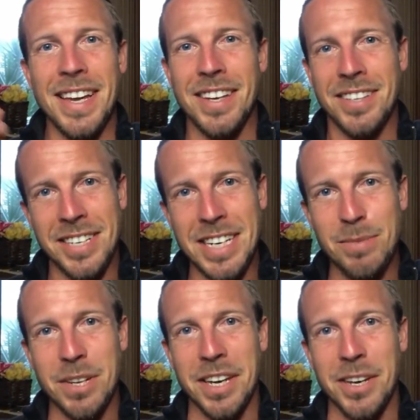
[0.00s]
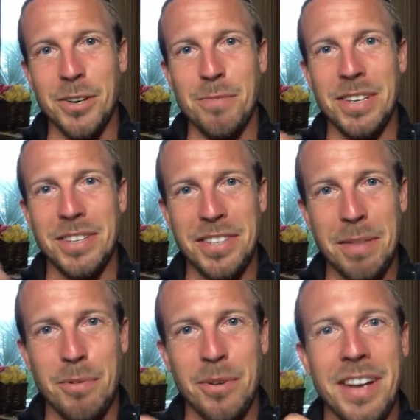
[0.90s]
it seems like it could be
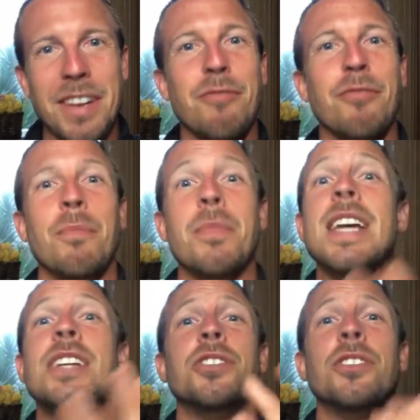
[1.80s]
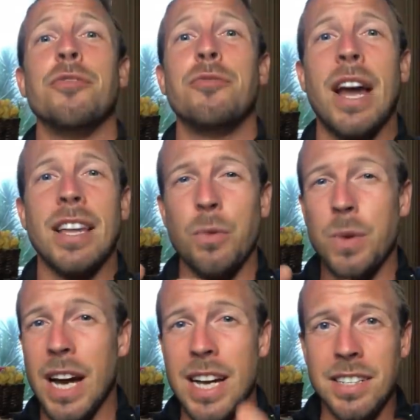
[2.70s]
separated from nature the fact that
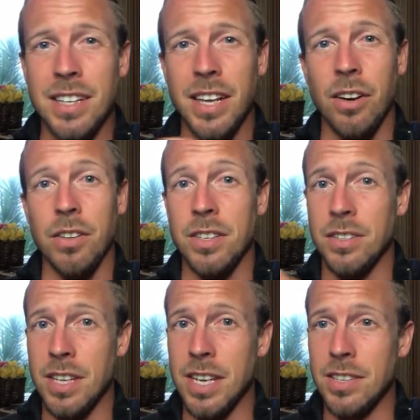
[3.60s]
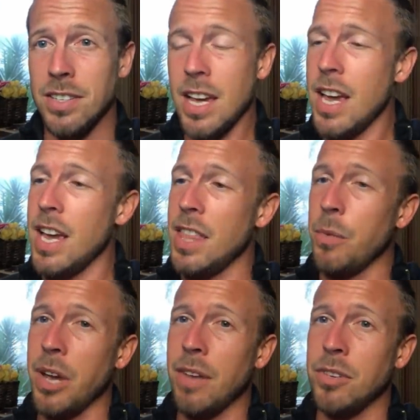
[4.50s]
we isolate all these things and
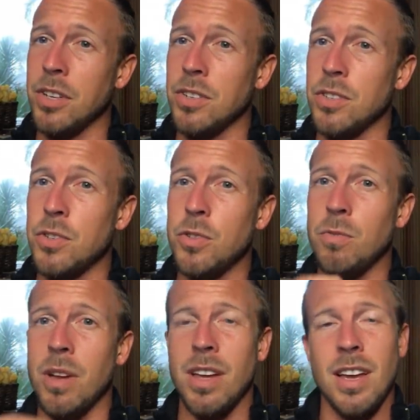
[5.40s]
that we have to consume